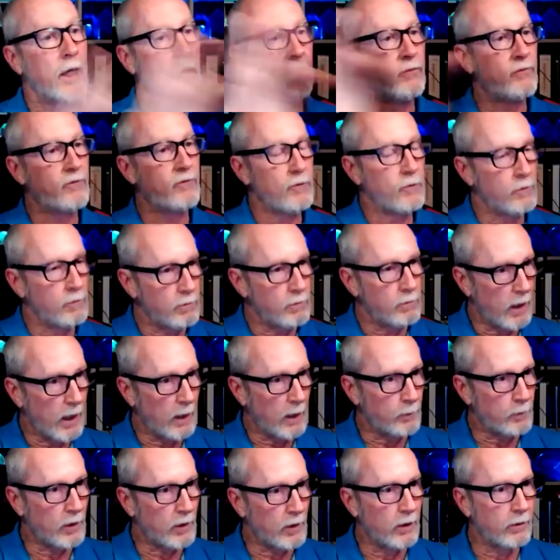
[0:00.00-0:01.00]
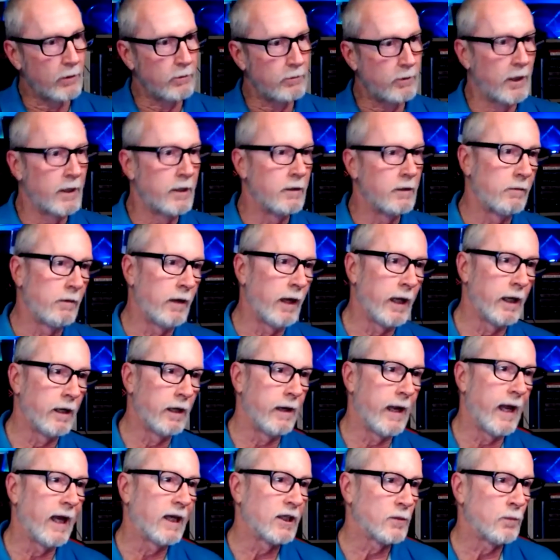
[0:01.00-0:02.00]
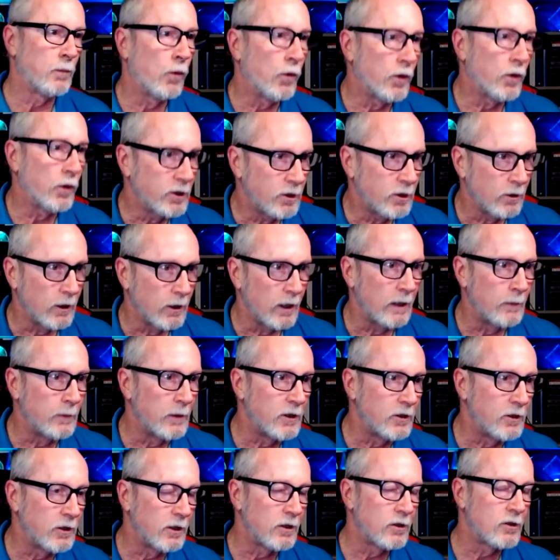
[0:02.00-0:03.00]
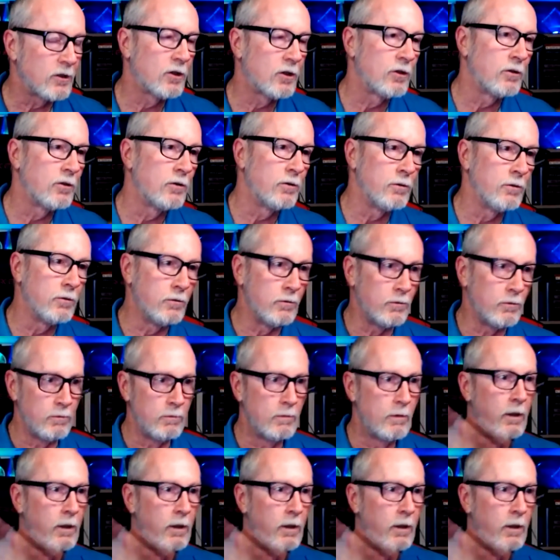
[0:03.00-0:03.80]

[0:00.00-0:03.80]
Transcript: if you upload and and export your images to